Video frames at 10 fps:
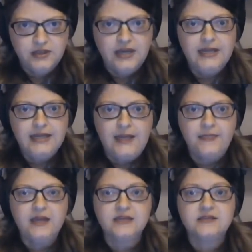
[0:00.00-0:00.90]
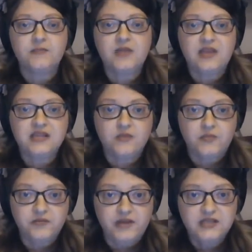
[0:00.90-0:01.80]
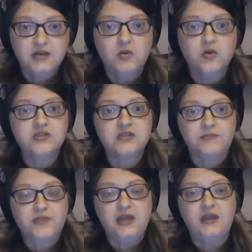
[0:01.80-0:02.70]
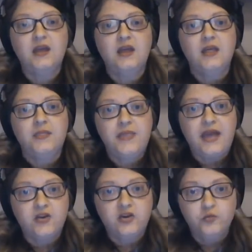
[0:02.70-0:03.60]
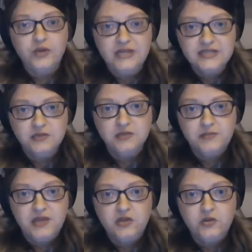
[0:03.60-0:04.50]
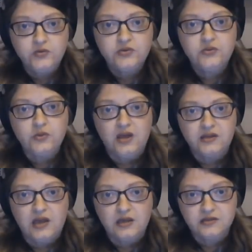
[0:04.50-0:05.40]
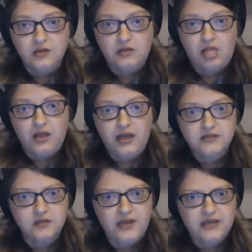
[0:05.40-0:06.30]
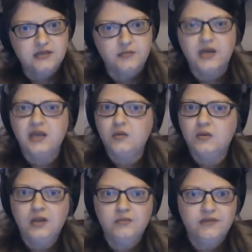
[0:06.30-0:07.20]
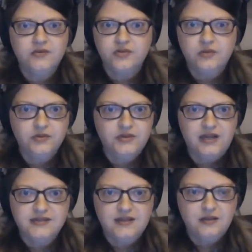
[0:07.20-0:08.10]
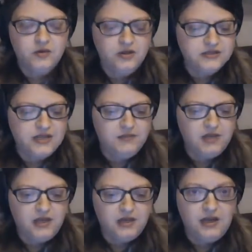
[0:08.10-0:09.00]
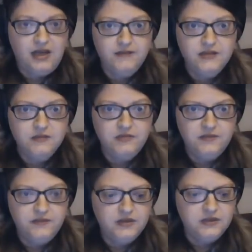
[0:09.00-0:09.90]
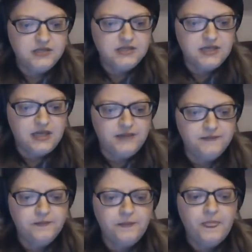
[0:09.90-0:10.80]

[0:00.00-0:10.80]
And again, that is something that's from the victim or something that could reasonably be used to exculpate somebody. Oh, I'm having trouble with that. I say that word all the time, and yet having some difficulty today.